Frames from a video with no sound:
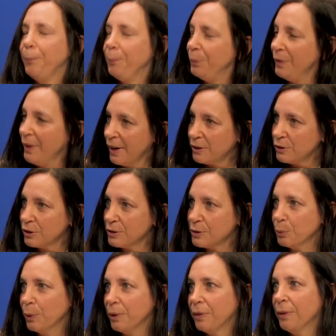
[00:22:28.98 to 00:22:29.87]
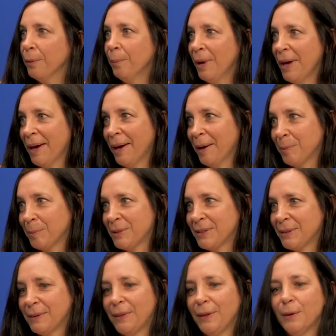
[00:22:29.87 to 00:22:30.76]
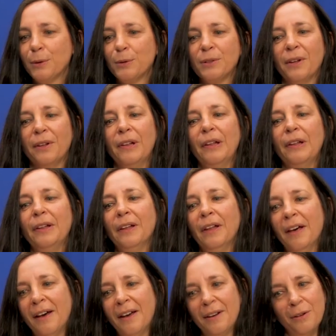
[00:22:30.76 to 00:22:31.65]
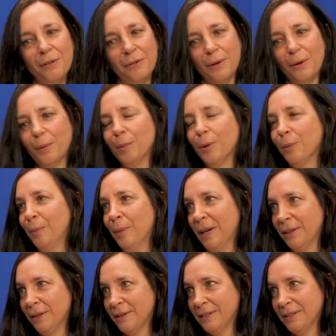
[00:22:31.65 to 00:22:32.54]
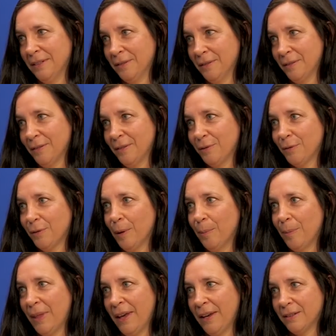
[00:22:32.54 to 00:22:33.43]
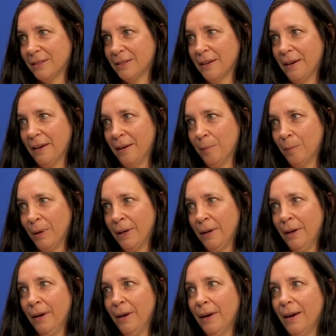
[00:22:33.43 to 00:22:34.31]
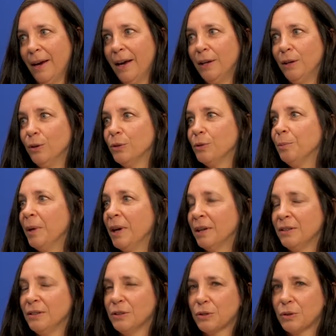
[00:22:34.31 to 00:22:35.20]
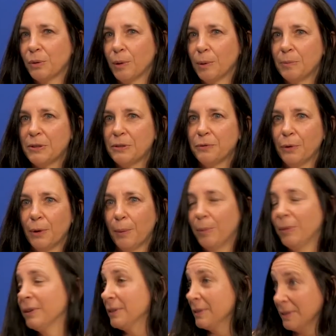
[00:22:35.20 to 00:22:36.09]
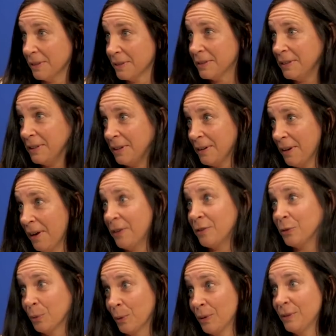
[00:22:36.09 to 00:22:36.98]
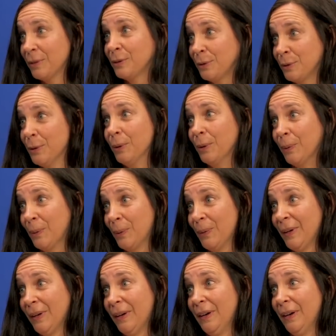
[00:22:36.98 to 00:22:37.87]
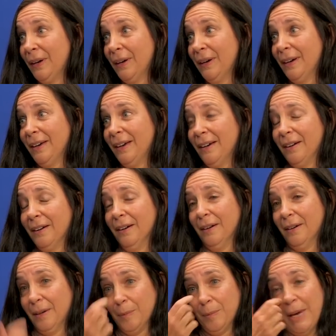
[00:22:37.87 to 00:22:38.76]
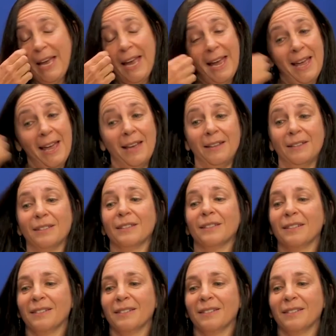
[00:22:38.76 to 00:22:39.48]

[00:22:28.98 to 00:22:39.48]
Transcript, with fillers: not just with the maps, there's a lot of herbal medicine from mm. that time. Yeah. I use manuscripts from the 1600s too. Wow. Um, and